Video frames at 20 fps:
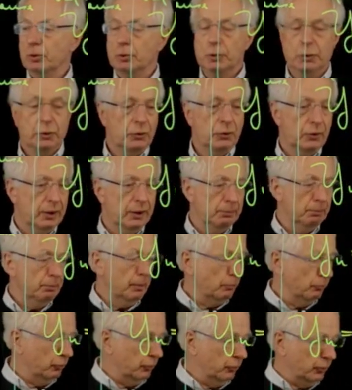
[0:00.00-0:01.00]
Knudsen, and
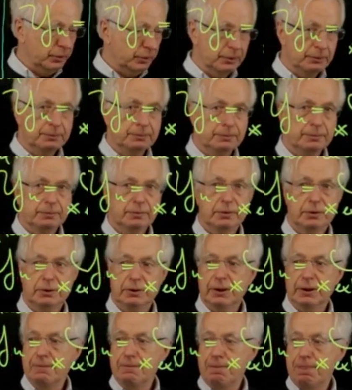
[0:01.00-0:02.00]
Mumford.
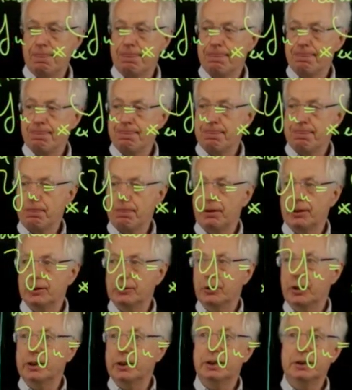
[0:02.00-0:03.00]
Okay.
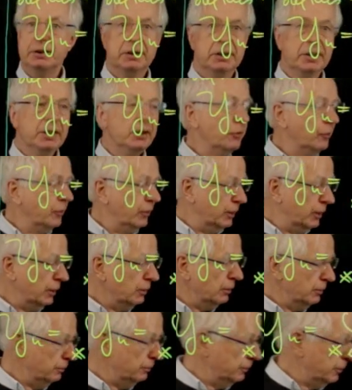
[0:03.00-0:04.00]
So I can erase here